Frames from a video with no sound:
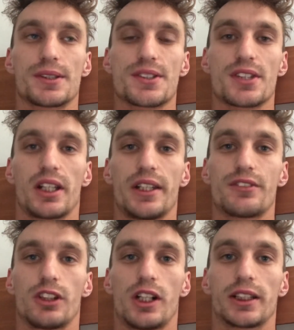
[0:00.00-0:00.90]
So leave
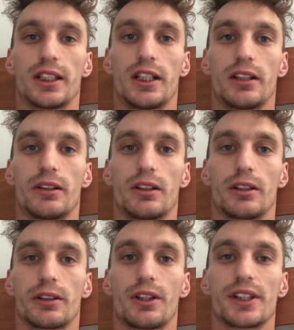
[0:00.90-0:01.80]
a like down.
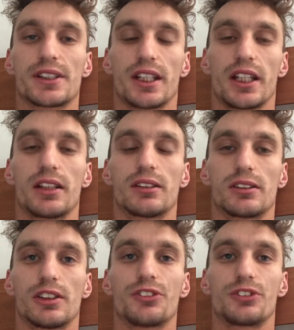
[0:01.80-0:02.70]
I'd like to get
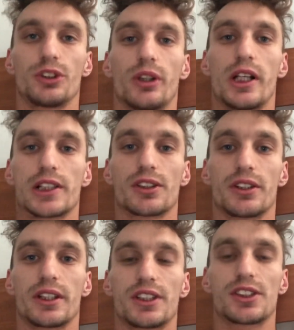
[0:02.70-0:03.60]
a few likes
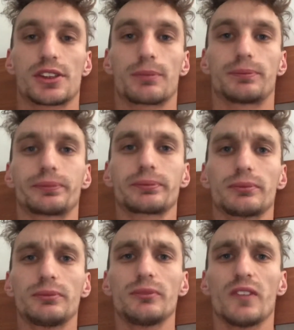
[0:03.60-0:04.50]
on this
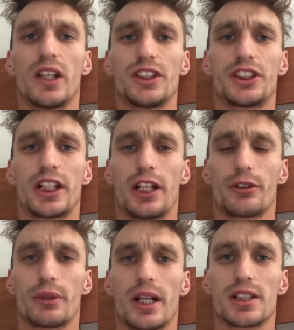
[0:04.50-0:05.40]
and share
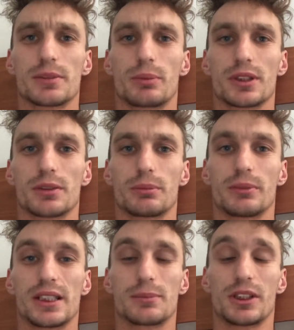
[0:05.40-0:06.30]
it around
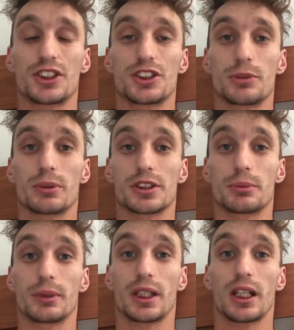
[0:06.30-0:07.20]
as much as you
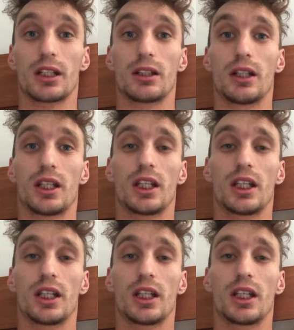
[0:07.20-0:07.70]
possibly can.